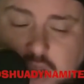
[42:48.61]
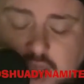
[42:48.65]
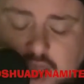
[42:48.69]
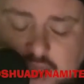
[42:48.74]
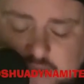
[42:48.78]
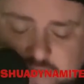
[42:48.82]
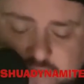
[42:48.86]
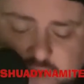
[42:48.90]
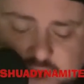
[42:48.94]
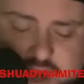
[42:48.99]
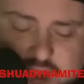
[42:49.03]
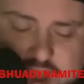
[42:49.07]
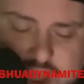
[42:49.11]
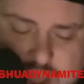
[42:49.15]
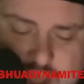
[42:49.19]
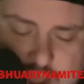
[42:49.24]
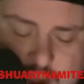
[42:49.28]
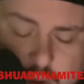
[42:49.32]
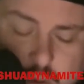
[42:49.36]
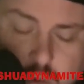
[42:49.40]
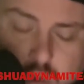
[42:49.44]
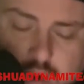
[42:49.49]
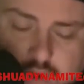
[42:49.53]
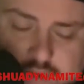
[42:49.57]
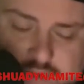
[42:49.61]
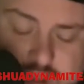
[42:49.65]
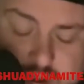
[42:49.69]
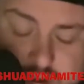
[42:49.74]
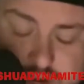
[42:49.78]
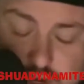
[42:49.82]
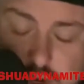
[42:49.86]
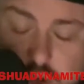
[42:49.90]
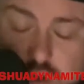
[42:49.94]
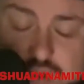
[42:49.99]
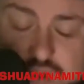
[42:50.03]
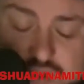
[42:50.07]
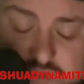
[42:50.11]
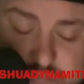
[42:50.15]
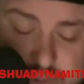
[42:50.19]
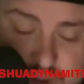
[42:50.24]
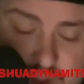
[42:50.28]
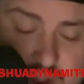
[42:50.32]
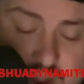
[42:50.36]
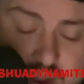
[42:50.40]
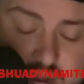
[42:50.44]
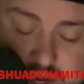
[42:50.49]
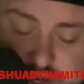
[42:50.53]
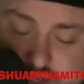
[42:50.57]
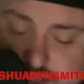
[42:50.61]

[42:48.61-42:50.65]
every hour that goes by